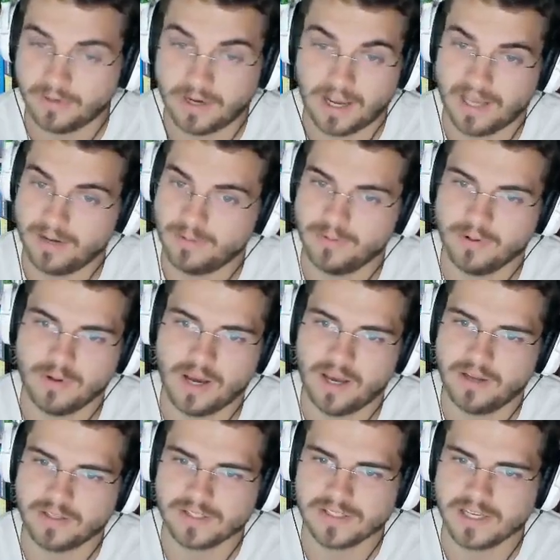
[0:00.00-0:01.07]
don't know how
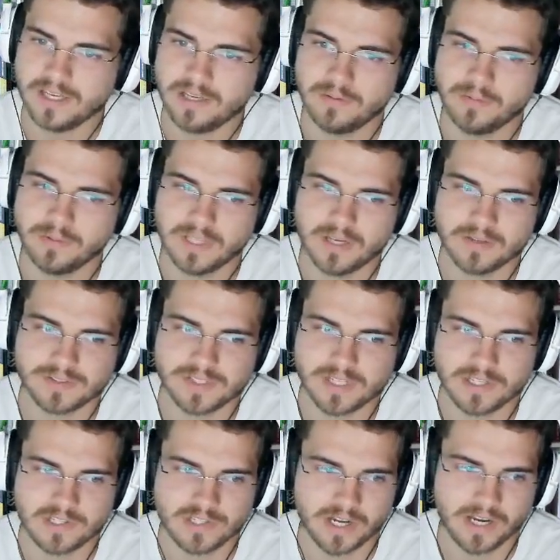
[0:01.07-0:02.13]
to say it without
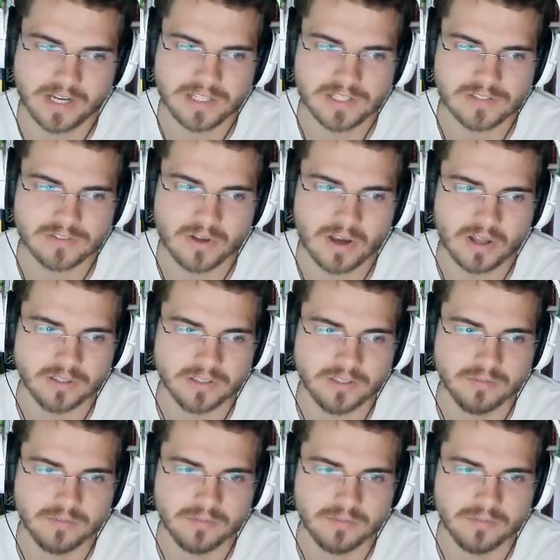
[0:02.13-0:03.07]
saying Chinese Nollie.